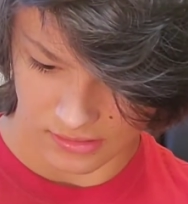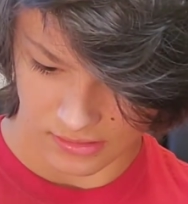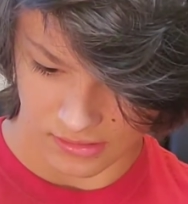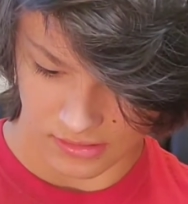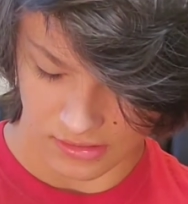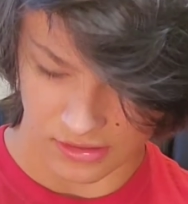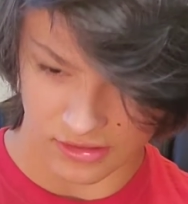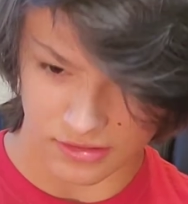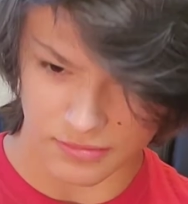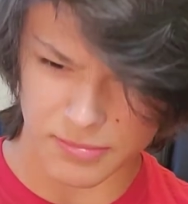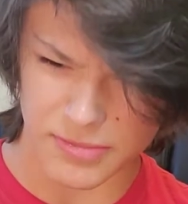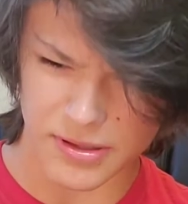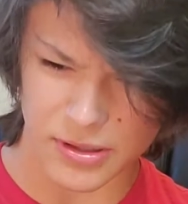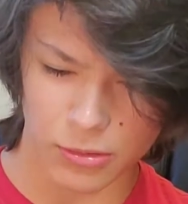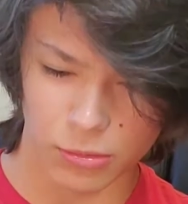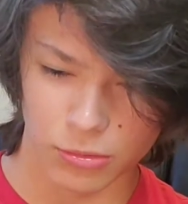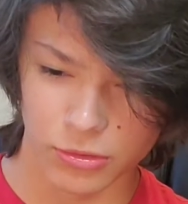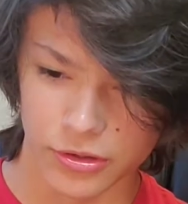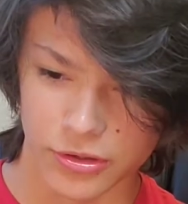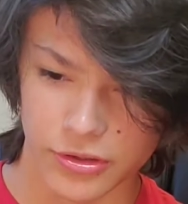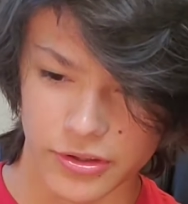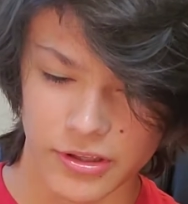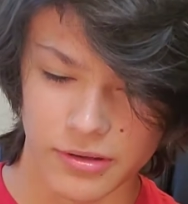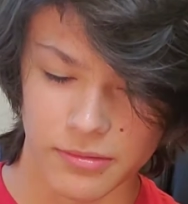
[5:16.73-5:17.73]
He's a bit
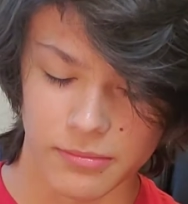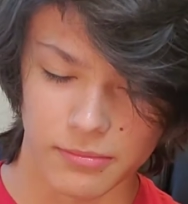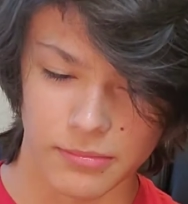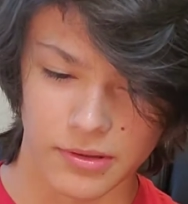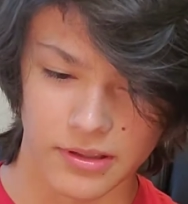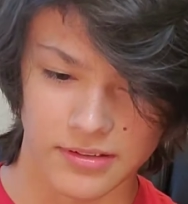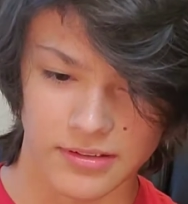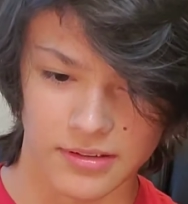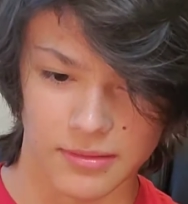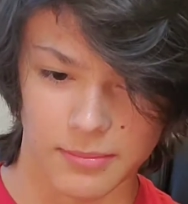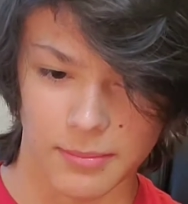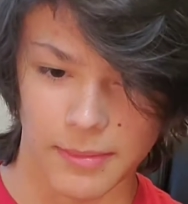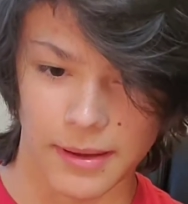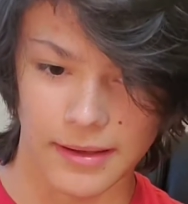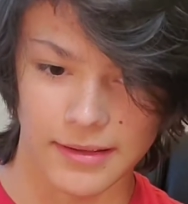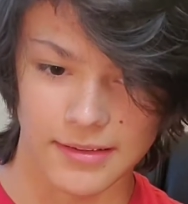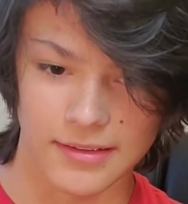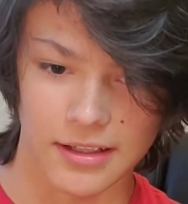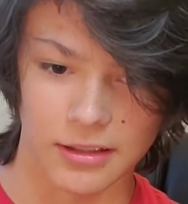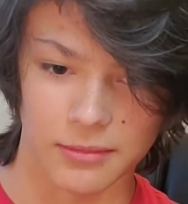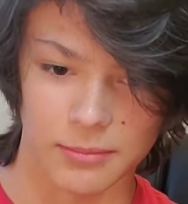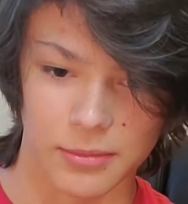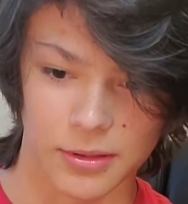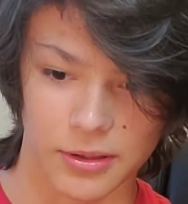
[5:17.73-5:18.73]
older than my
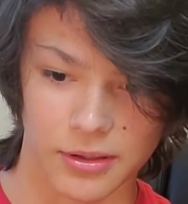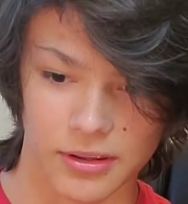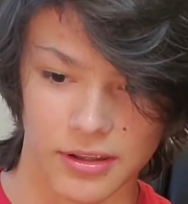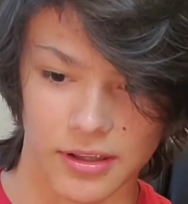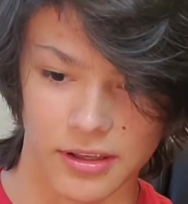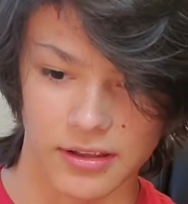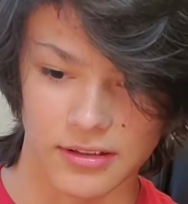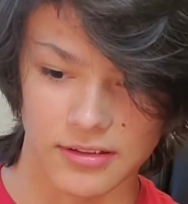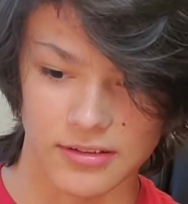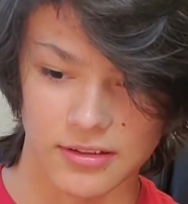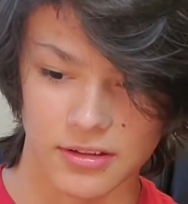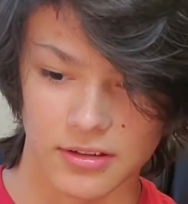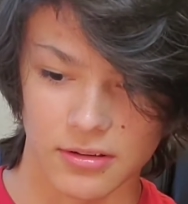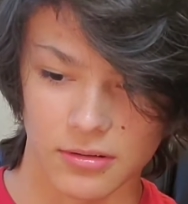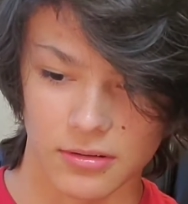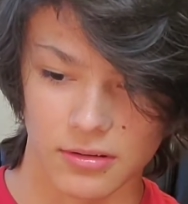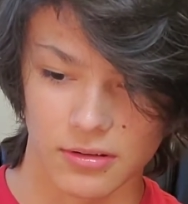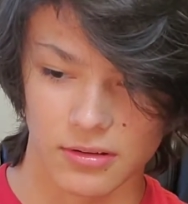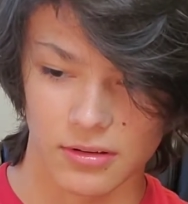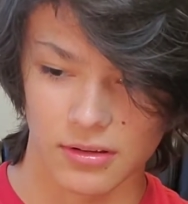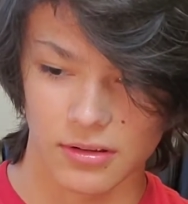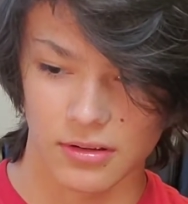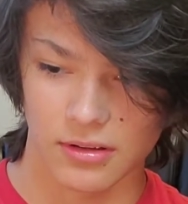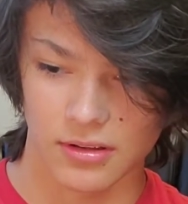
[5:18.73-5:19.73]
exact birthday, so
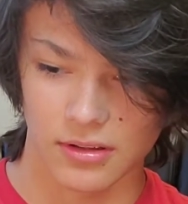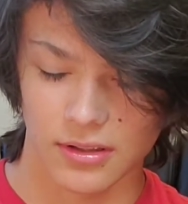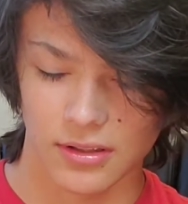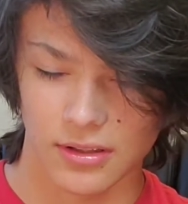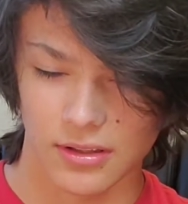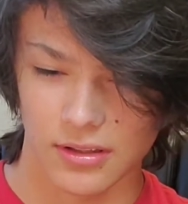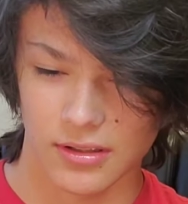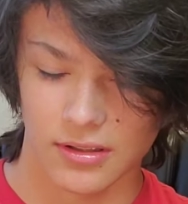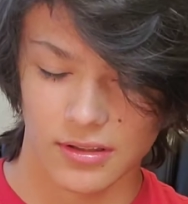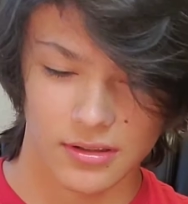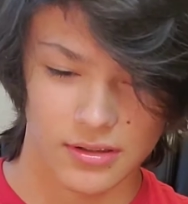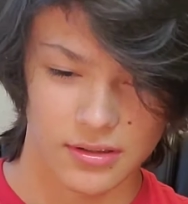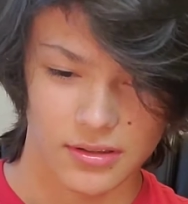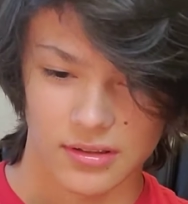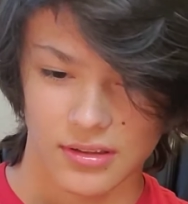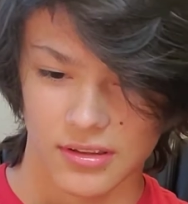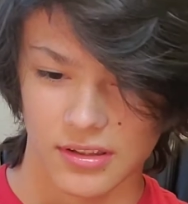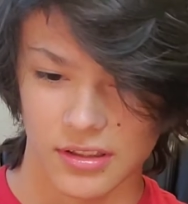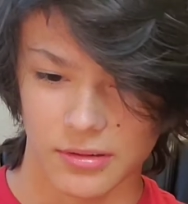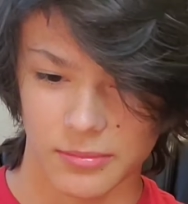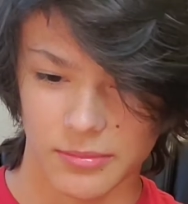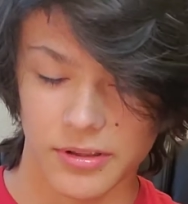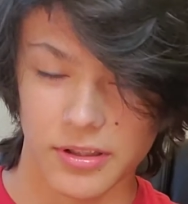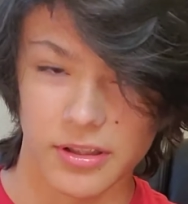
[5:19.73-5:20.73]

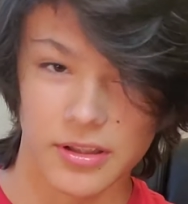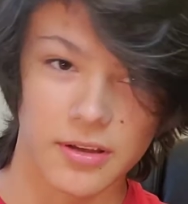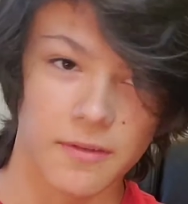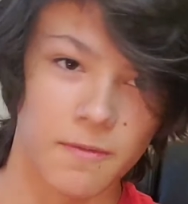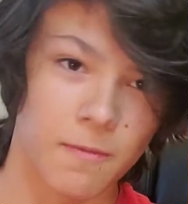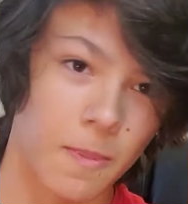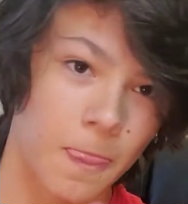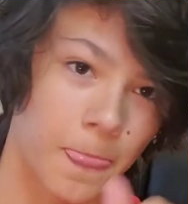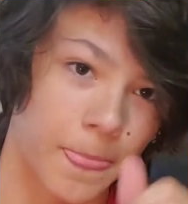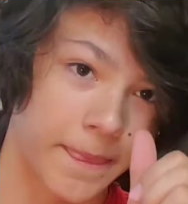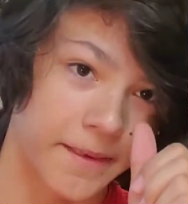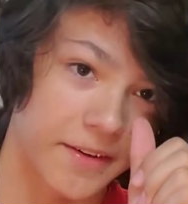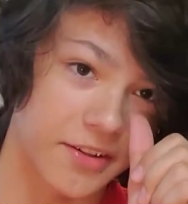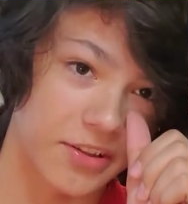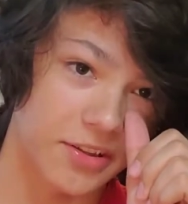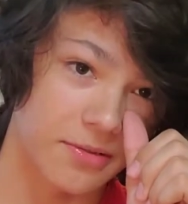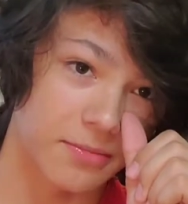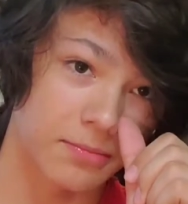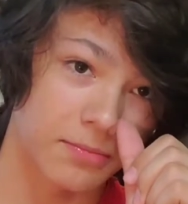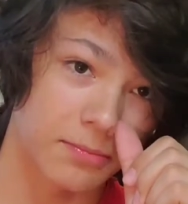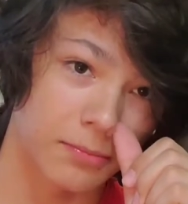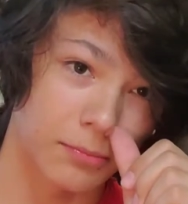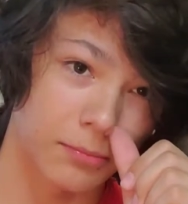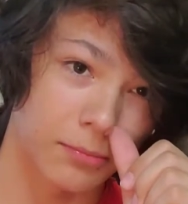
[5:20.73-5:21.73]
he'll be just
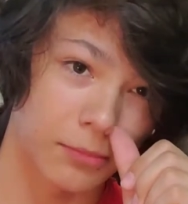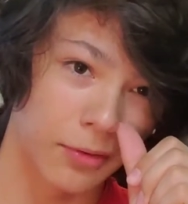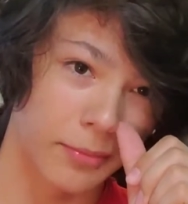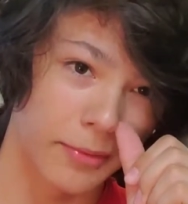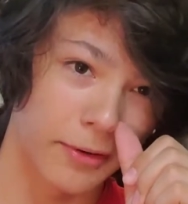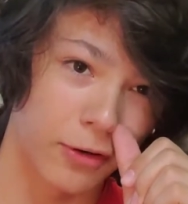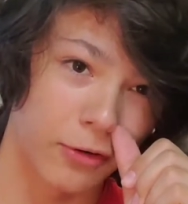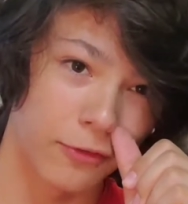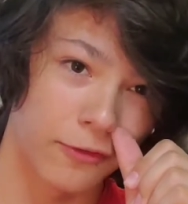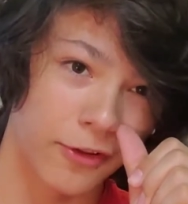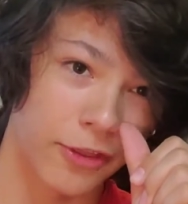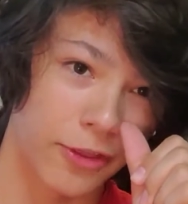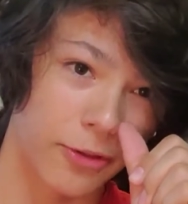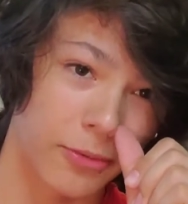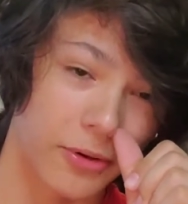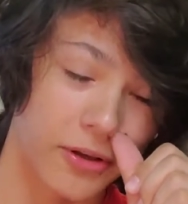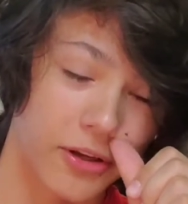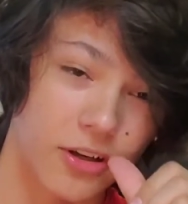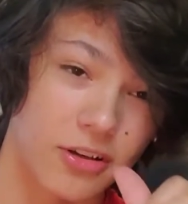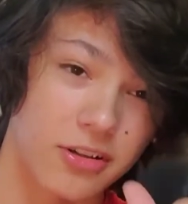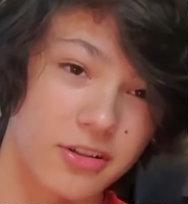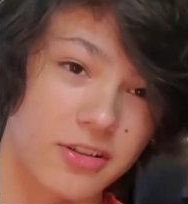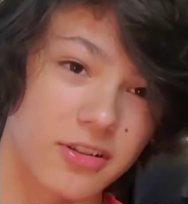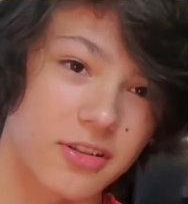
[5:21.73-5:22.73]
a little bit over 3
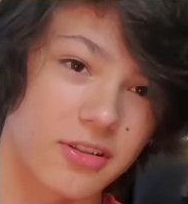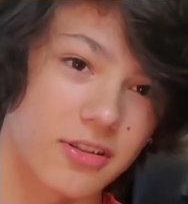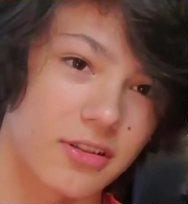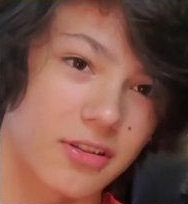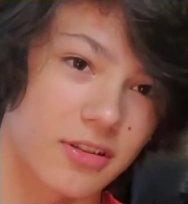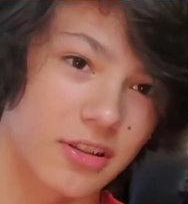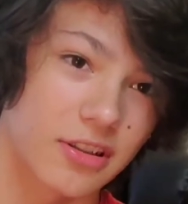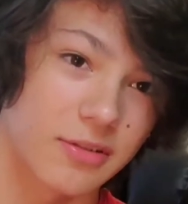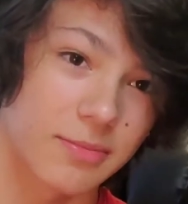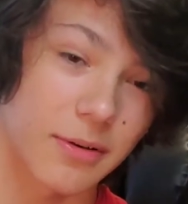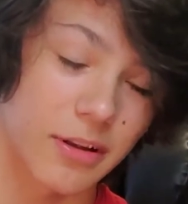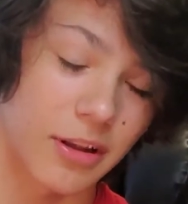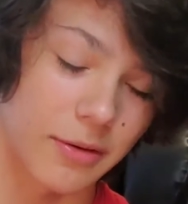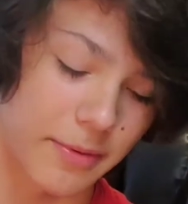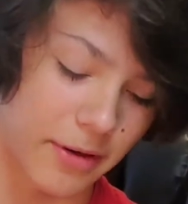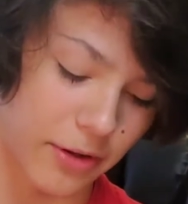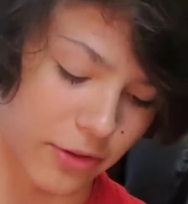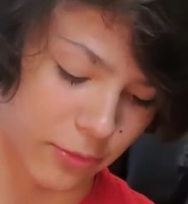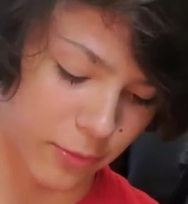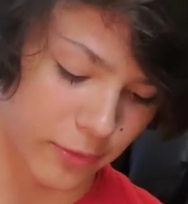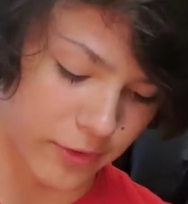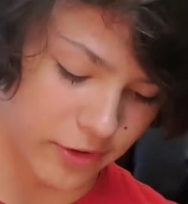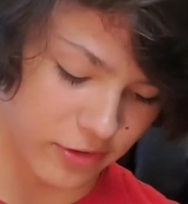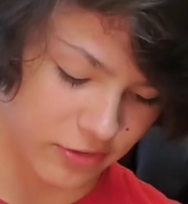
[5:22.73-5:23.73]
years. He's probably about
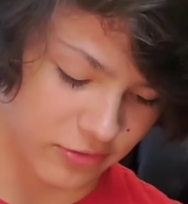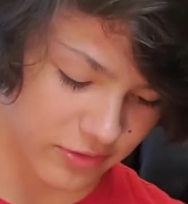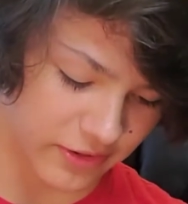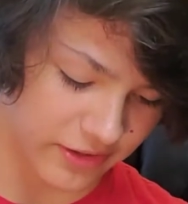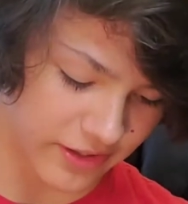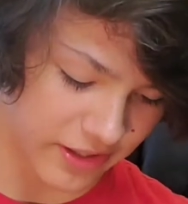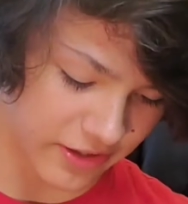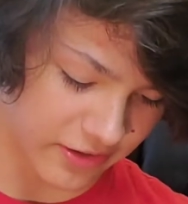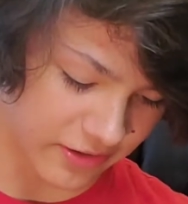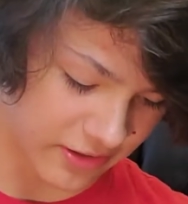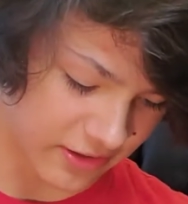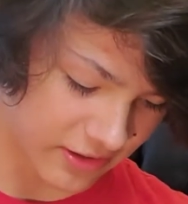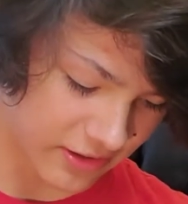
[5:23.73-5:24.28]
3 years right now.